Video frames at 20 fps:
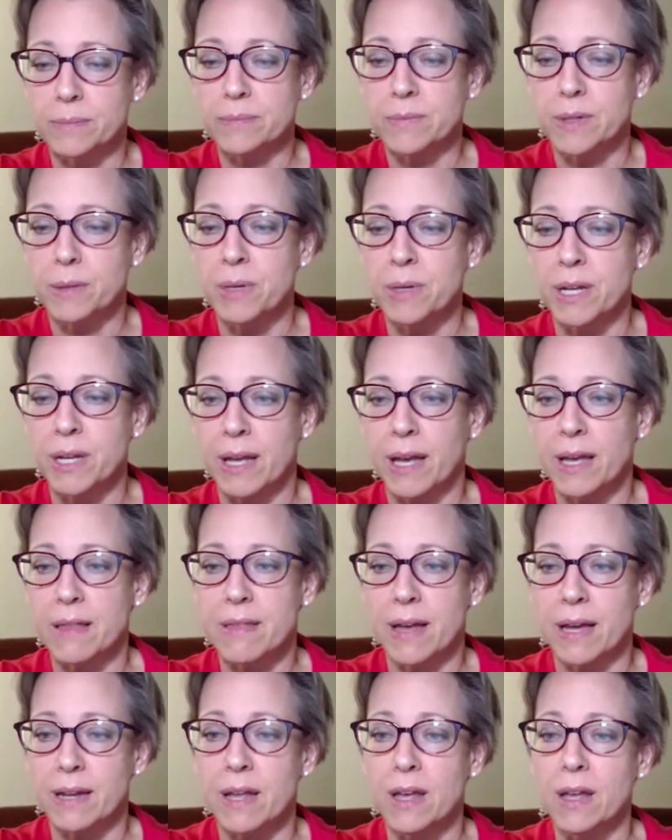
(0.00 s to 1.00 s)
communicate
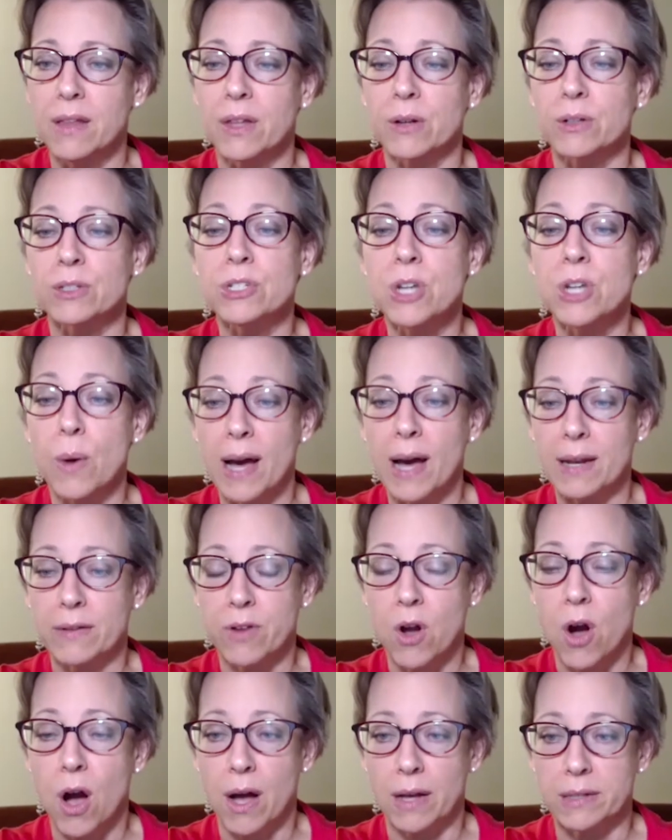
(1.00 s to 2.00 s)
that there is no
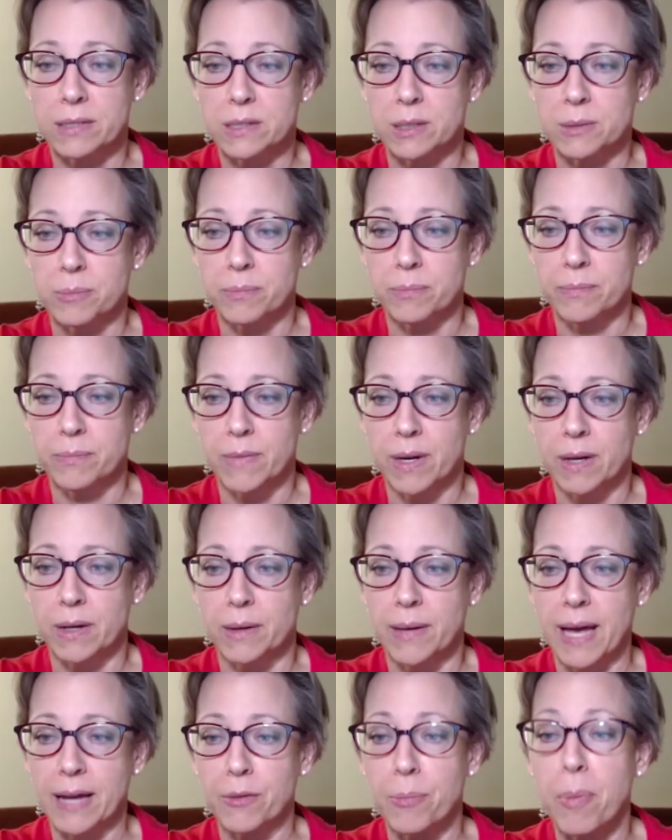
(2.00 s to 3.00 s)

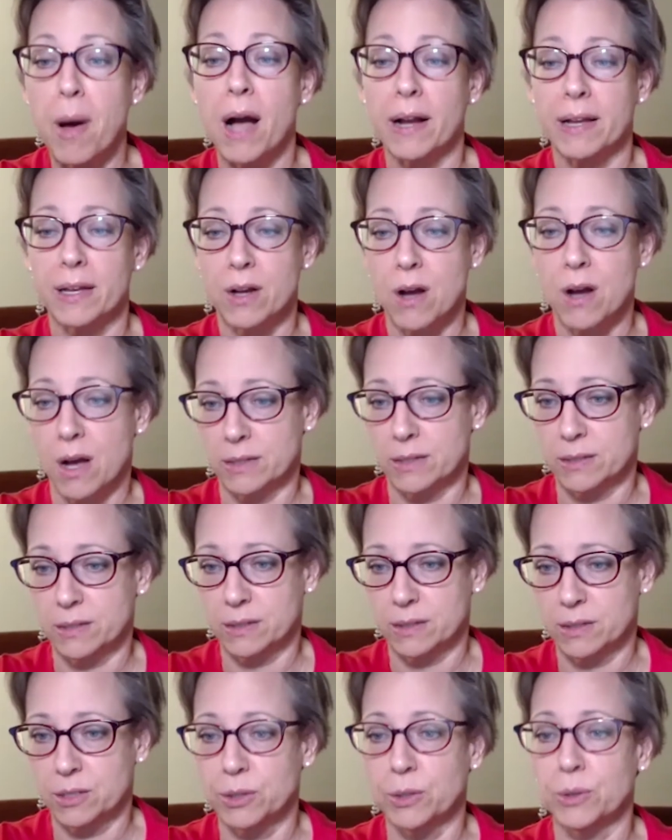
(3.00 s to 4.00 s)
out-of-pocket
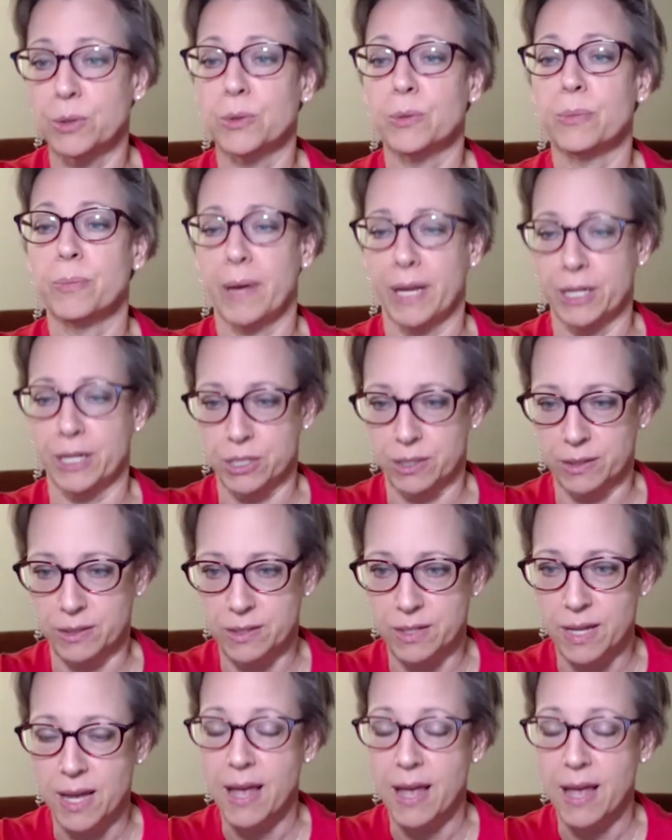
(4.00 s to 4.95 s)
cost to patients.